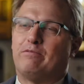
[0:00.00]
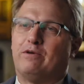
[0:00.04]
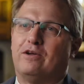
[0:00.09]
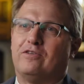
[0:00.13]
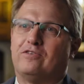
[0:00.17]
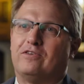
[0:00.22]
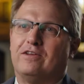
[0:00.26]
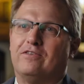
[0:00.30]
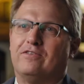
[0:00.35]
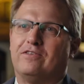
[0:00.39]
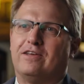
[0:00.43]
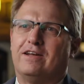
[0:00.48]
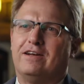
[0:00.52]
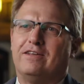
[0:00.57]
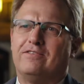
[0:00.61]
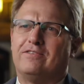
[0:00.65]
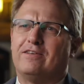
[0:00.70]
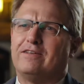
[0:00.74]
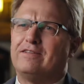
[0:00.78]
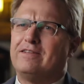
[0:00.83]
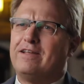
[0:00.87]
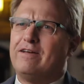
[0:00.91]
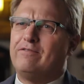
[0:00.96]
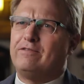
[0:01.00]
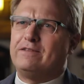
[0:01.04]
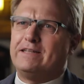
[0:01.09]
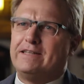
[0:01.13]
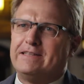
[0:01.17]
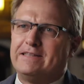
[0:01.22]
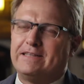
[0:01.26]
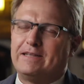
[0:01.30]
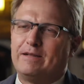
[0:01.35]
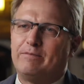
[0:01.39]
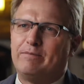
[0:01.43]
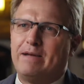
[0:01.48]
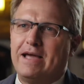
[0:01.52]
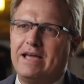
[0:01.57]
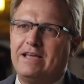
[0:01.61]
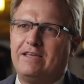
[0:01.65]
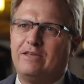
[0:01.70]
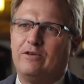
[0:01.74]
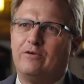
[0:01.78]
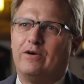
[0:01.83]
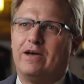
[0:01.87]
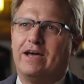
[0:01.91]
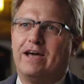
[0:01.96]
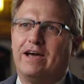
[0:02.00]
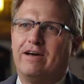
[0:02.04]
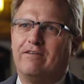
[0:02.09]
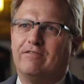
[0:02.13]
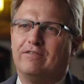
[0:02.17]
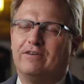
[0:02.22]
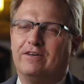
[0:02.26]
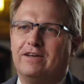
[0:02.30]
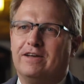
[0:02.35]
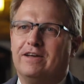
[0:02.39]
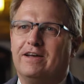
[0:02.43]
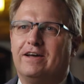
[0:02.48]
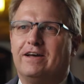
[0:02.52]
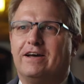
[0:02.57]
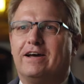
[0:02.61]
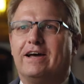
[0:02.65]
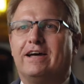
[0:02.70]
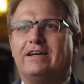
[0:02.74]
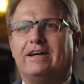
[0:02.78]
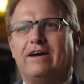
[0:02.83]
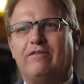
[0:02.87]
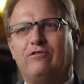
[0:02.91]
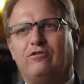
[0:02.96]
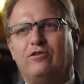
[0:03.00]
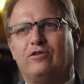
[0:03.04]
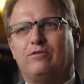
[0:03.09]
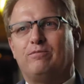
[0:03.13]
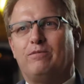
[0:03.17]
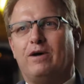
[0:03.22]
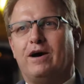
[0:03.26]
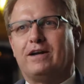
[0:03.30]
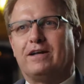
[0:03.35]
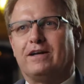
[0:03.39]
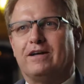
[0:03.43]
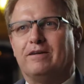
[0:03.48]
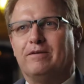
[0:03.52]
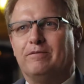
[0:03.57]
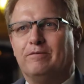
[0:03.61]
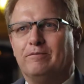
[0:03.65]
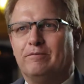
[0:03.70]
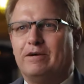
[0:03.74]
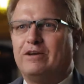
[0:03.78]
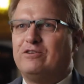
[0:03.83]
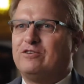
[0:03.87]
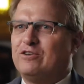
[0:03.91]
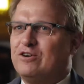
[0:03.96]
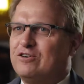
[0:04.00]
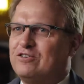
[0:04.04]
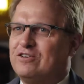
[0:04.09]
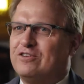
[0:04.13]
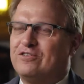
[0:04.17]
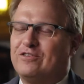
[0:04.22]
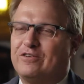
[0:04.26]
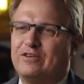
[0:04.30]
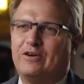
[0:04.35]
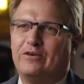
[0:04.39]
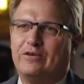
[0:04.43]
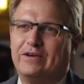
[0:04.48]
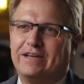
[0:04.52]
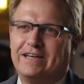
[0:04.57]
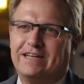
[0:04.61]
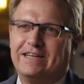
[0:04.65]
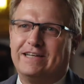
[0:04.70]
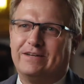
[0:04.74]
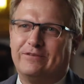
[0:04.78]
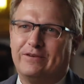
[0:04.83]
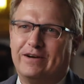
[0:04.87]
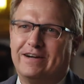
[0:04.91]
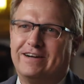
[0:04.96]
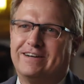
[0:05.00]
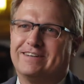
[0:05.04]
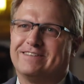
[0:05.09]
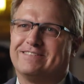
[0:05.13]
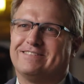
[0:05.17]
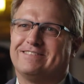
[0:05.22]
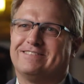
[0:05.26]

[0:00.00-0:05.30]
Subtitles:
president and said, "It's a lovely little bank you have, and I've just bought it. My church isn't going anywhere."